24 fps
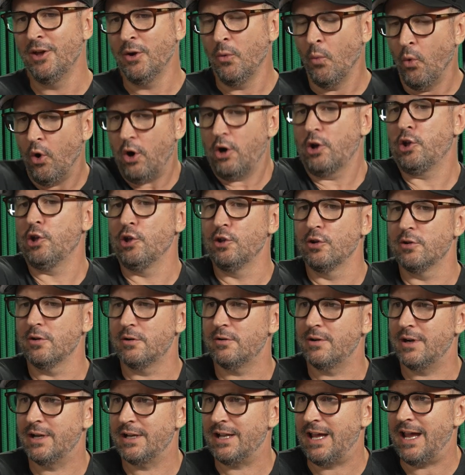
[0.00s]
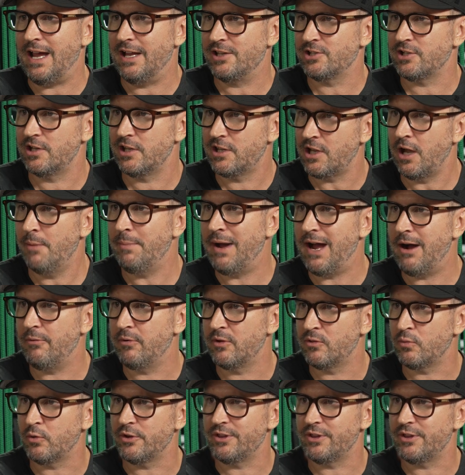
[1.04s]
what Google had actually come out with,